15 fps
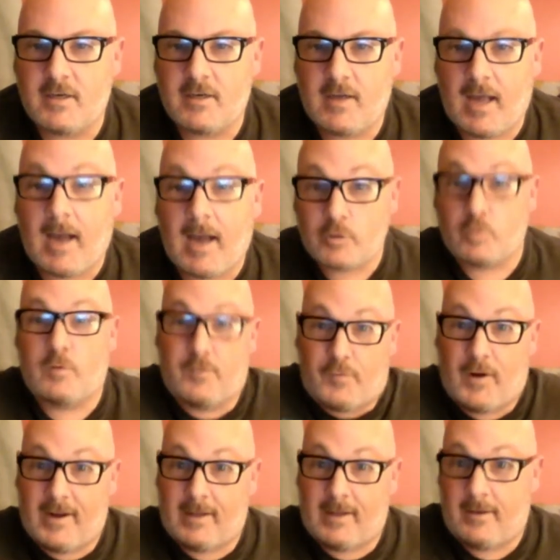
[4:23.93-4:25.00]
actual Friday
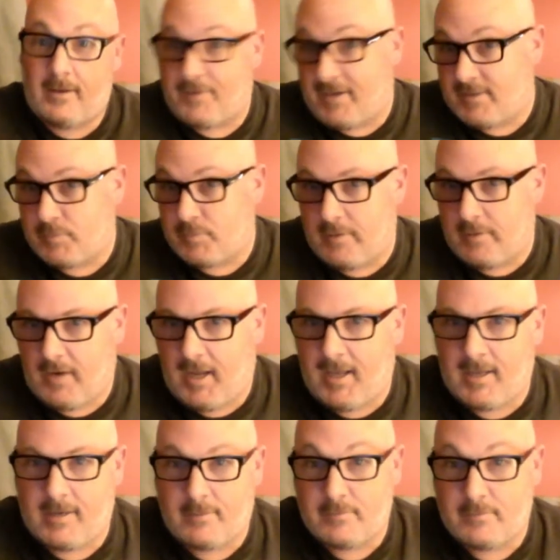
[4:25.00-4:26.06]
night fights we ever had,
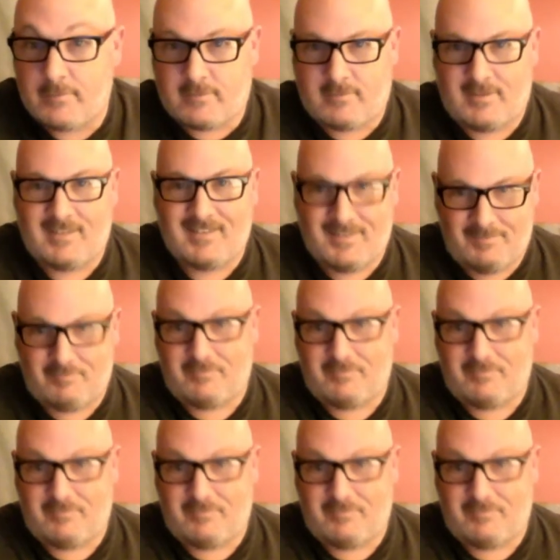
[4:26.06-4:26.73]
I was in the